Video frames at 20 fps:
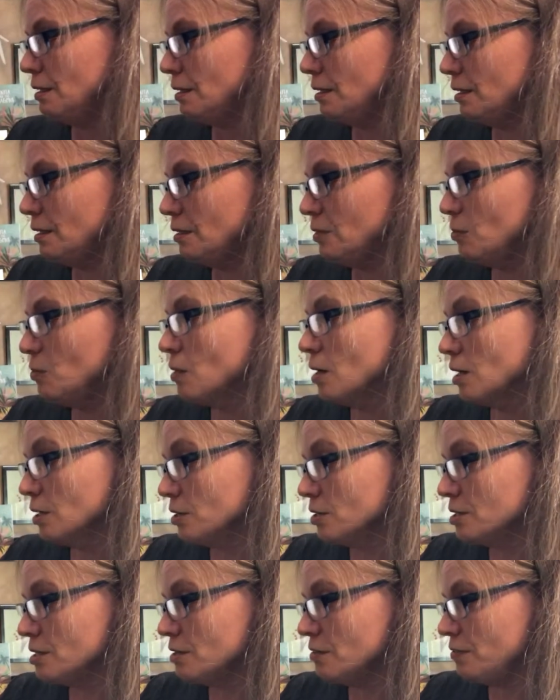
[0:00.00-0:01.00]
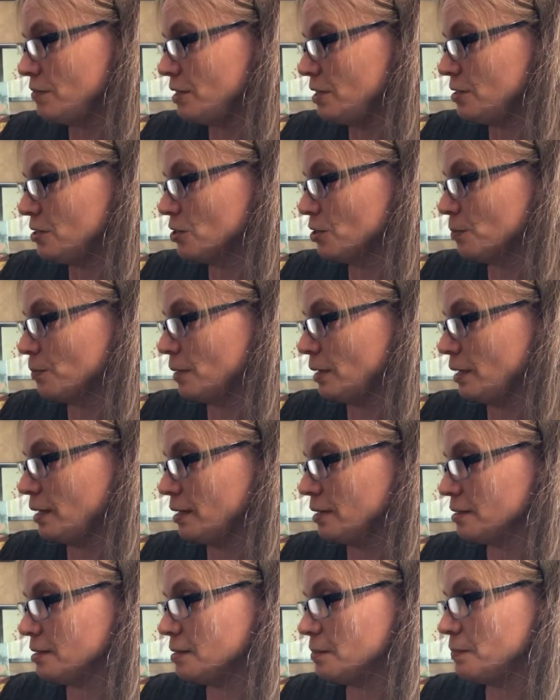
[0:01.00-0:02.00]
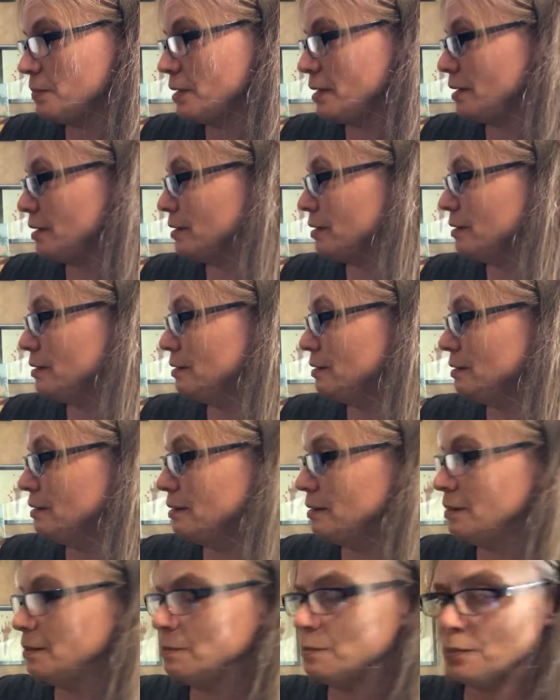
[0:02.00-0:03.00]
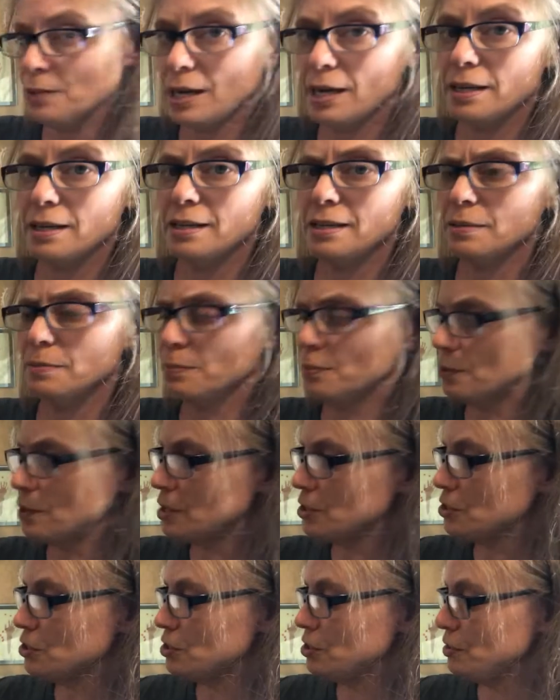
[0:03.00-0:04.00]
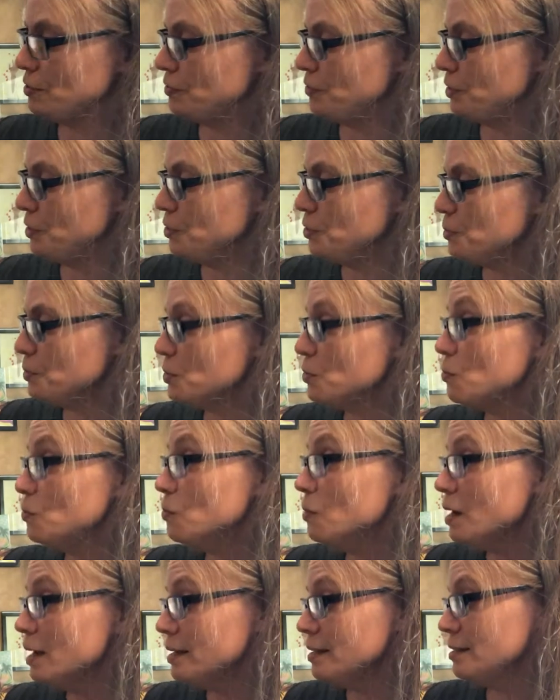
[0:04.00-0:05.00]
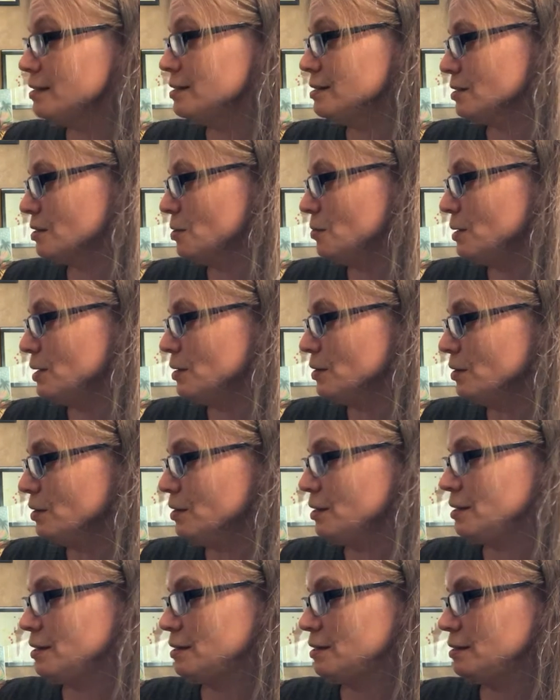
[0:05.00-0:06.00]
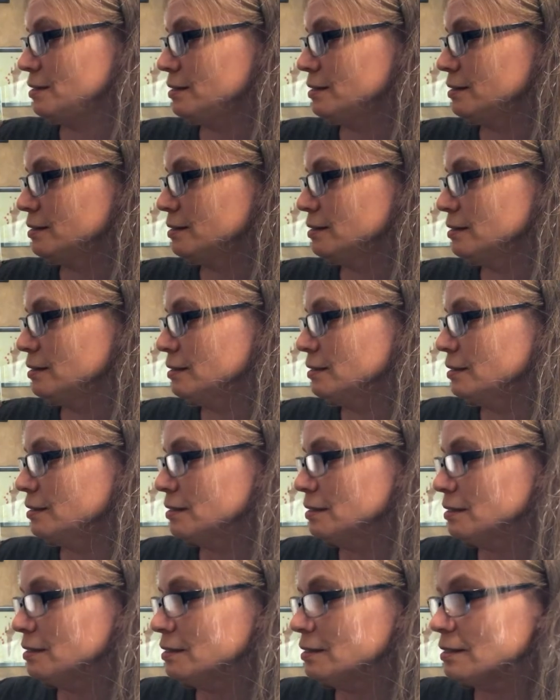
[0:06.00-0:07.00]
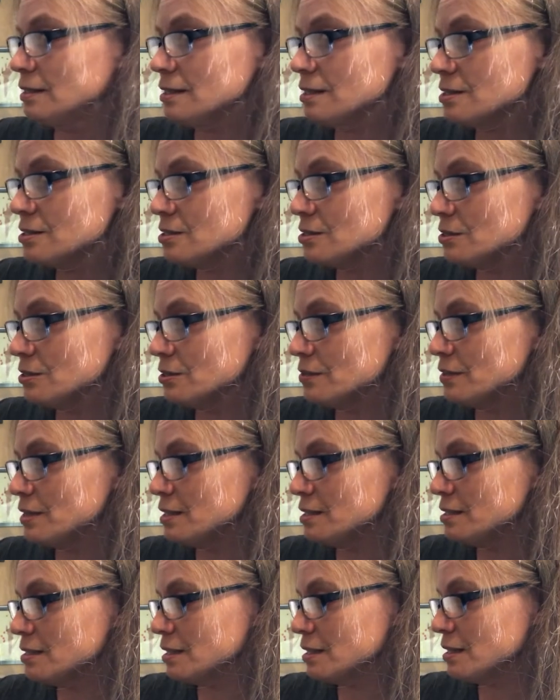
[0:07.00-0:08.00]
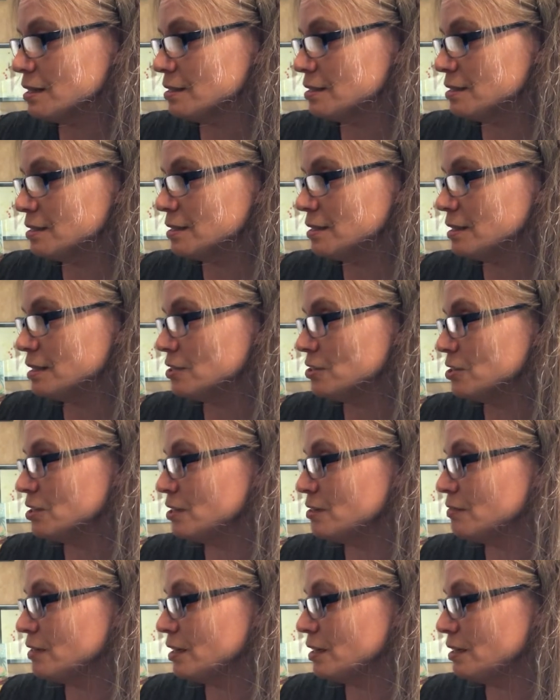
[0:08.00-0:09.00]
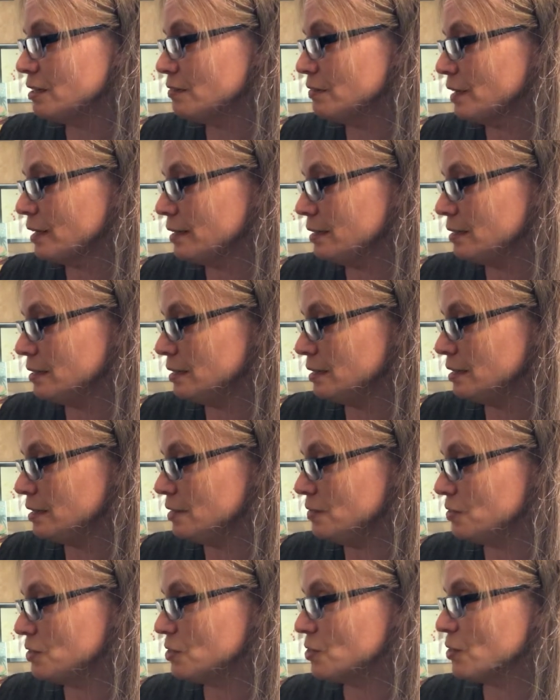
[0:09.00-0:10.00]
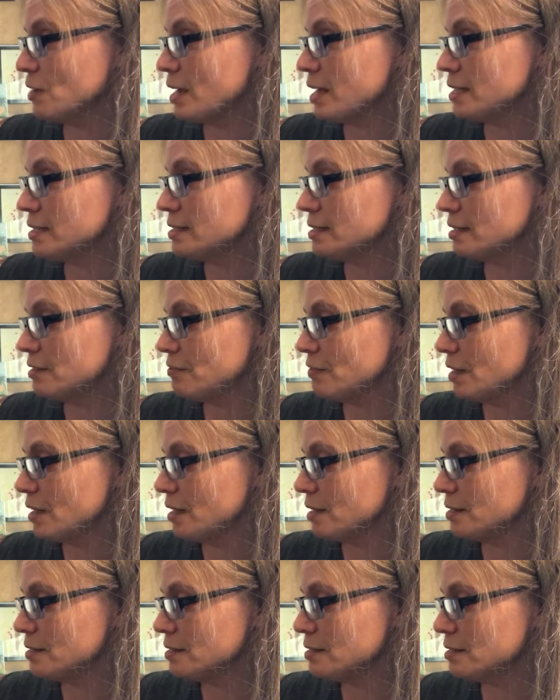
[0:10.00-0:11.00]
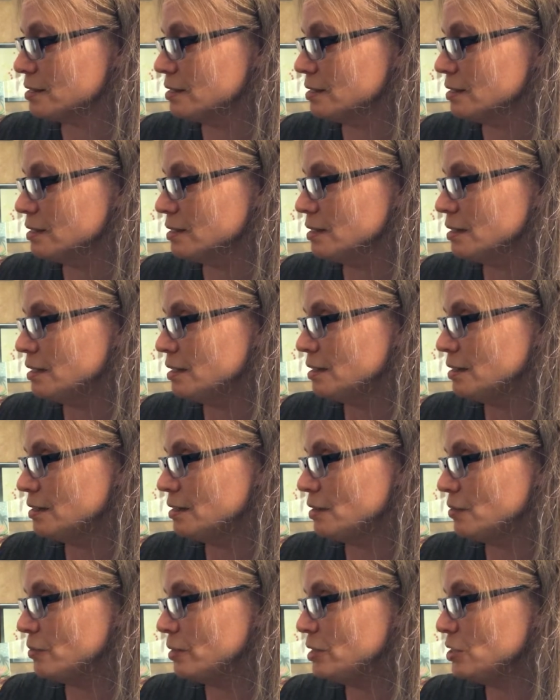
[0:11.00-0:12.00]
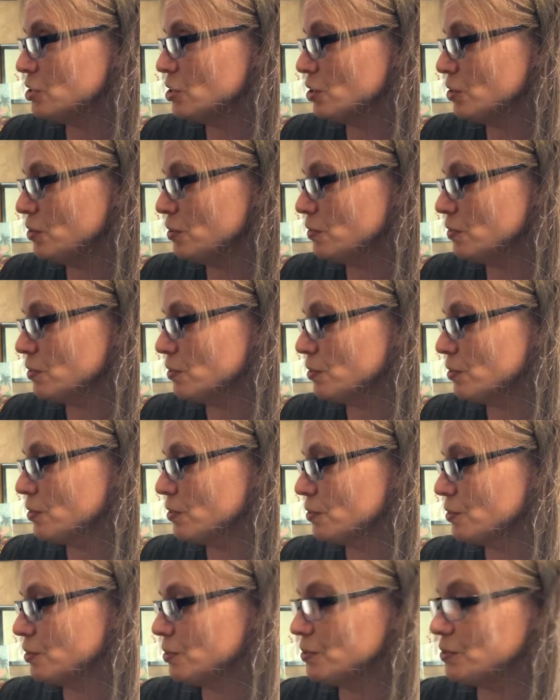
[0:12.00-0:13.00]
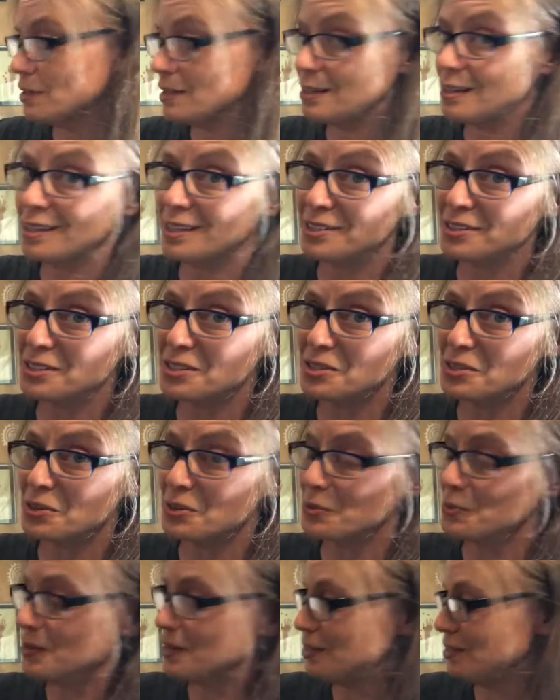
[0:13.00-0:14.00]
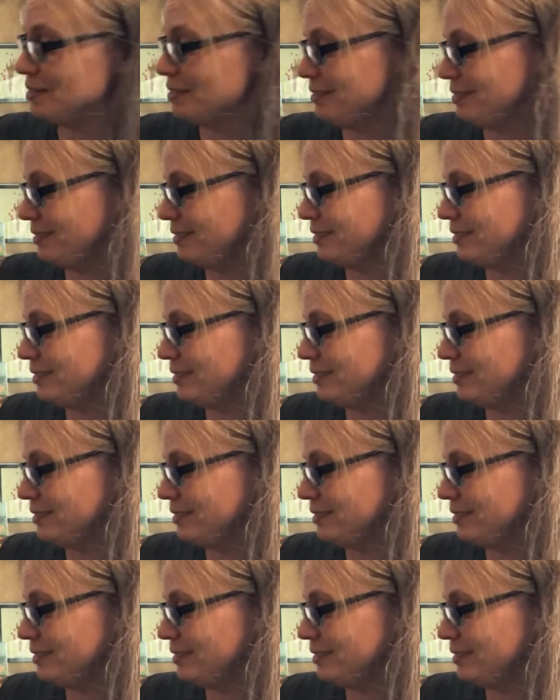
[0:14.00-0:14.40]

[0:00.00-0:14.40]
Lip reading: Anna waters and feeds her plants, but bracken and brush, she fumes. What is going on? Anna surveys the constellation of uninvited leaves, grass, and vines. They reach over, through, and under the wall,